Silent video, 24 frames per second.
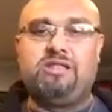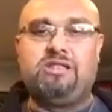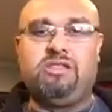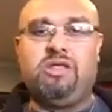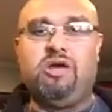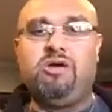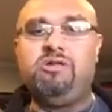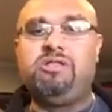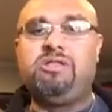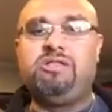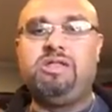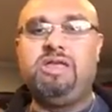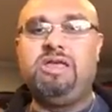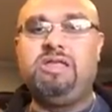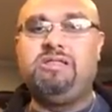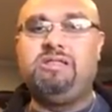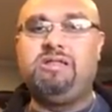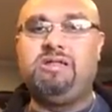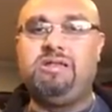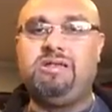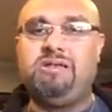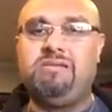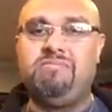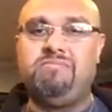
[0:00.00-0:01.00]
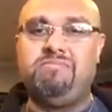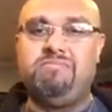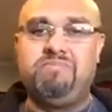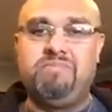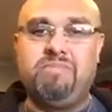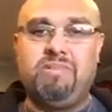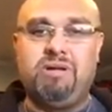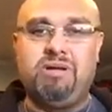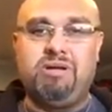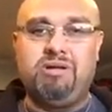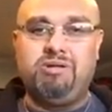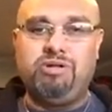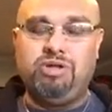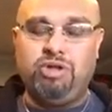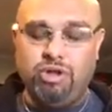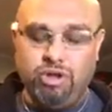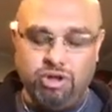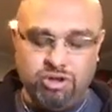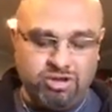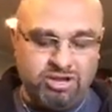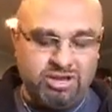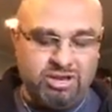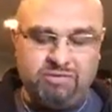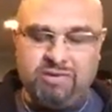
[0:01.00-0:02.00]
the slow season,
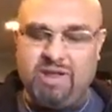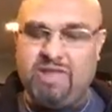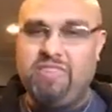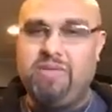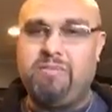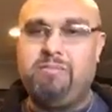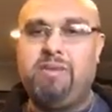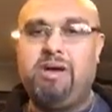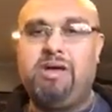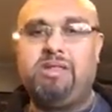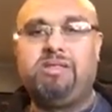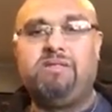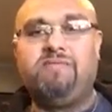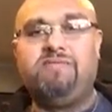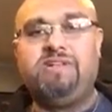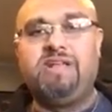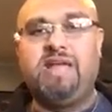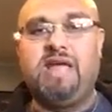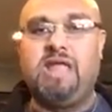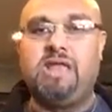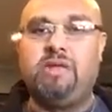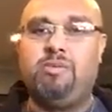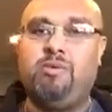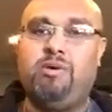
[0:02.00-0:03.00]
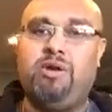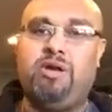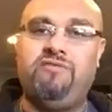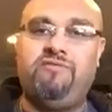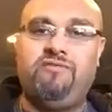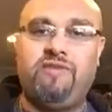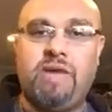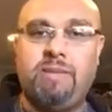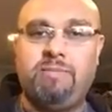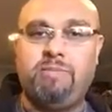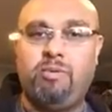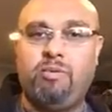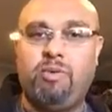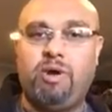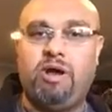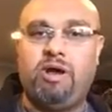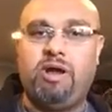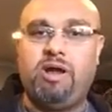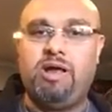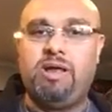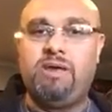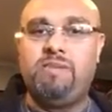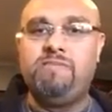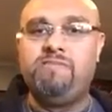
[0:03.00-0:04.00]
usually around the months of January,
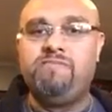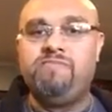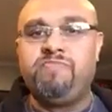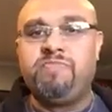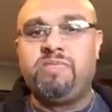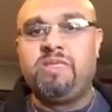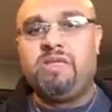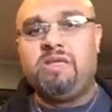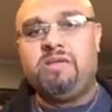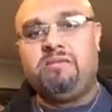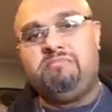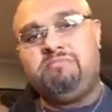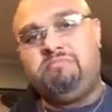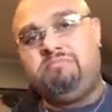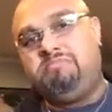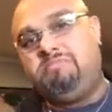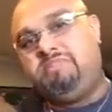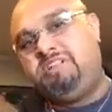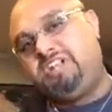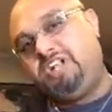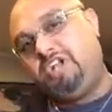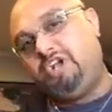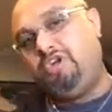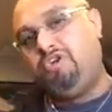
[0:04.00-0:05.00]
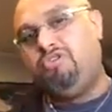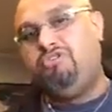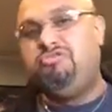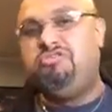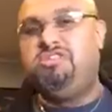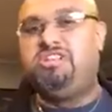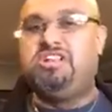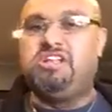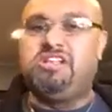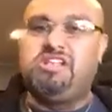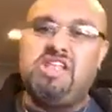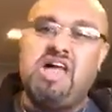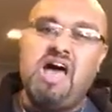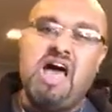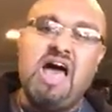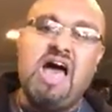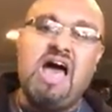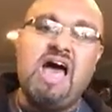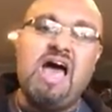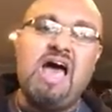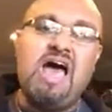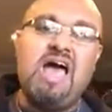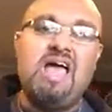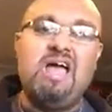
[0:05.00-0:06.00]
February, June,
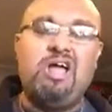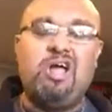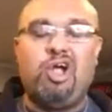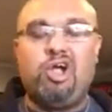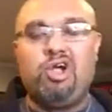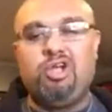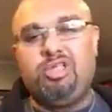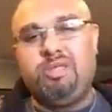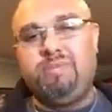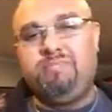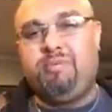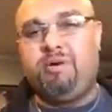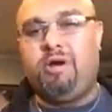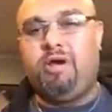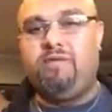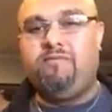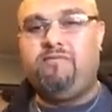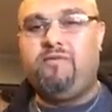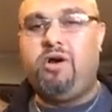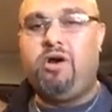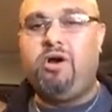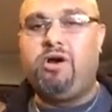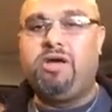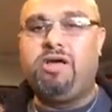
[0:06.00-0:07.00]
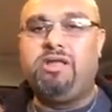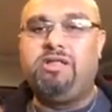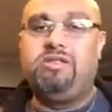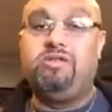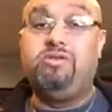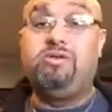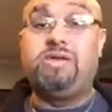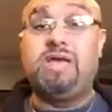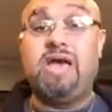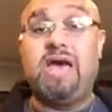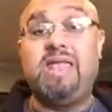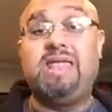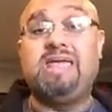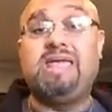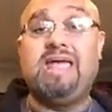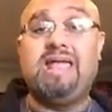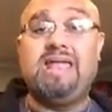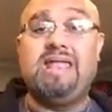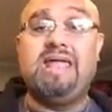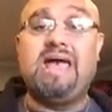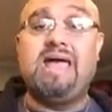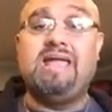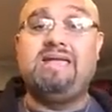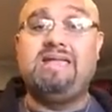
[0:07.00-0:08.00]
July, early part of August, you kind of get
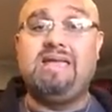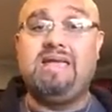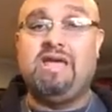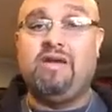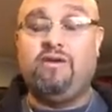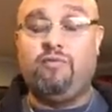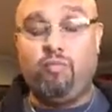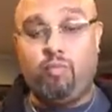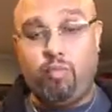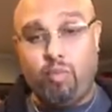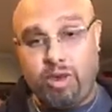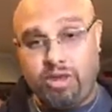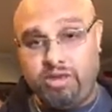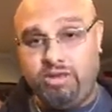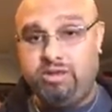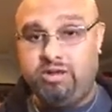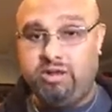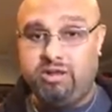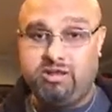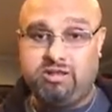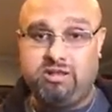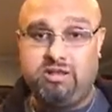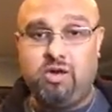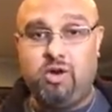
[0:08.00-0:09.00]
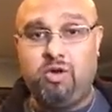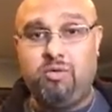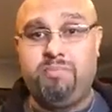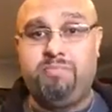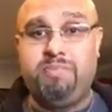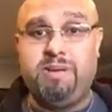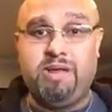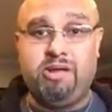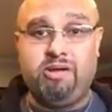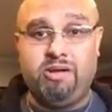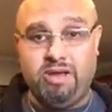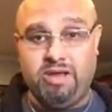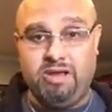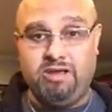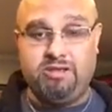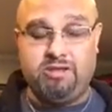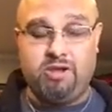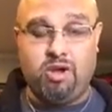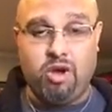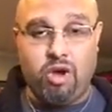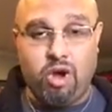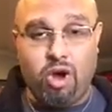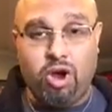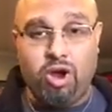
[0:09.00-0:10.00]
an idea of when your slow periods
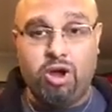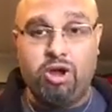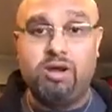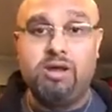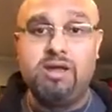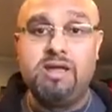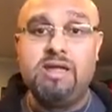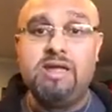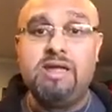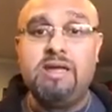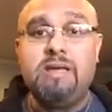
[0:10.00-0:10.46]
are.